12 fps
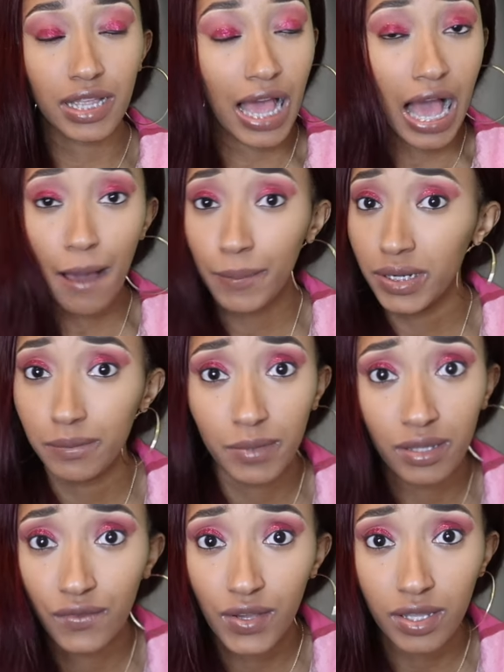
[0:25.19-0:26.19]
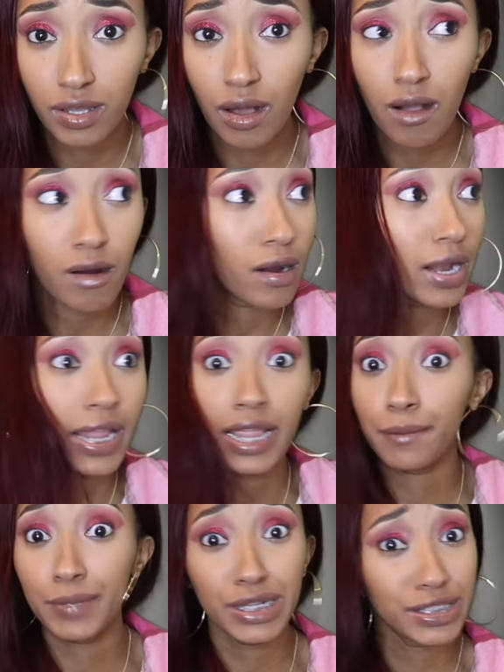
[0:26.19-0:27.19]
hopping in the motherfucking car
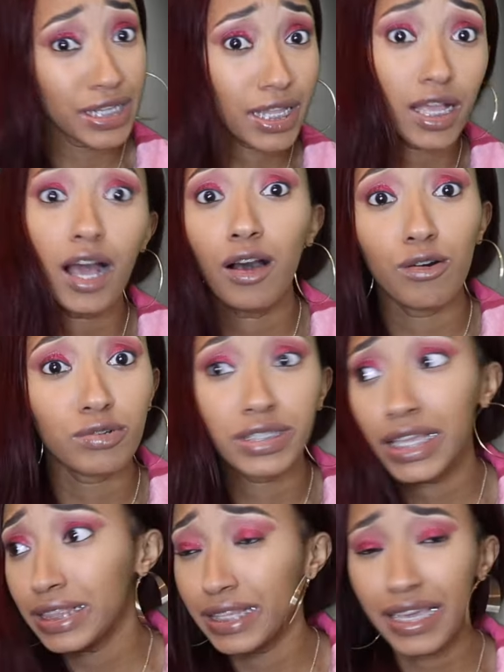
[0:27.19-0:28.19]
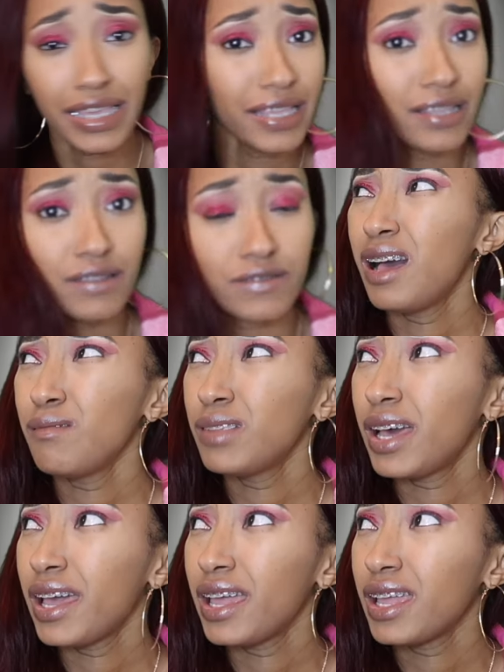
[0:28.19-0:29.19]
and bitch, he goes. He leaves. I'm
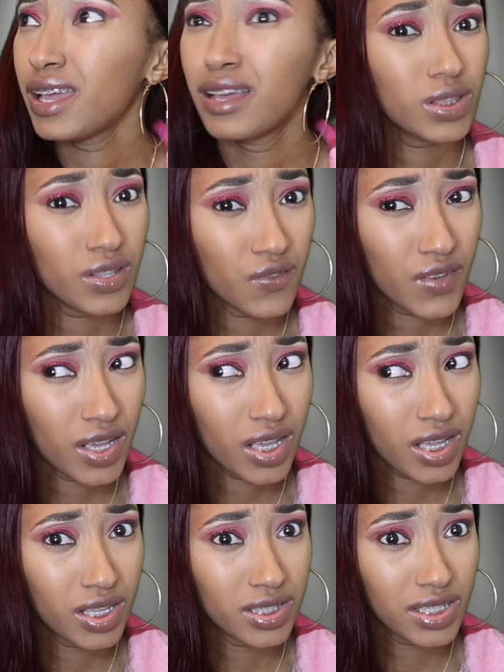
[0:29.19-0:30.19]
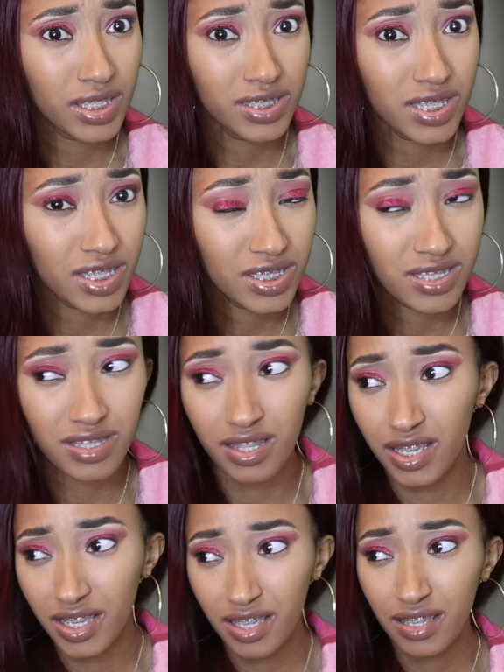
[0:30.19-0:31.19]
like, what the fuck? Did this nigga just
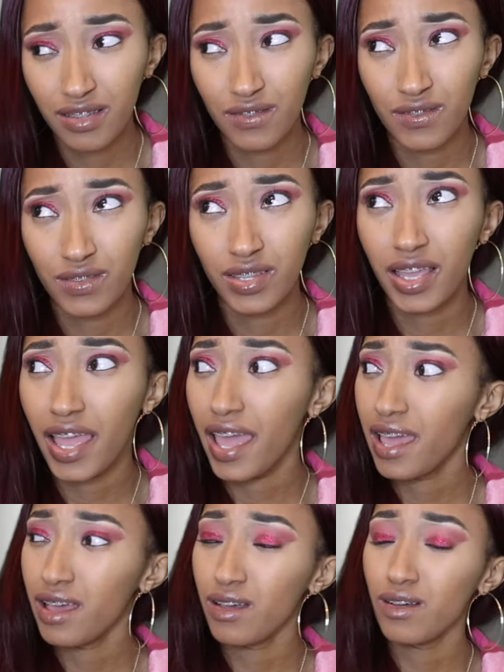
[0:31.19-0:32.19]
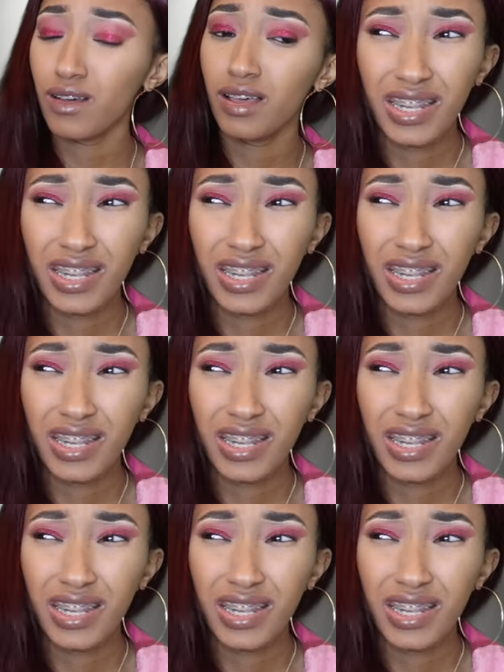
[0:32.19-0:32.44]
leave? What the hell?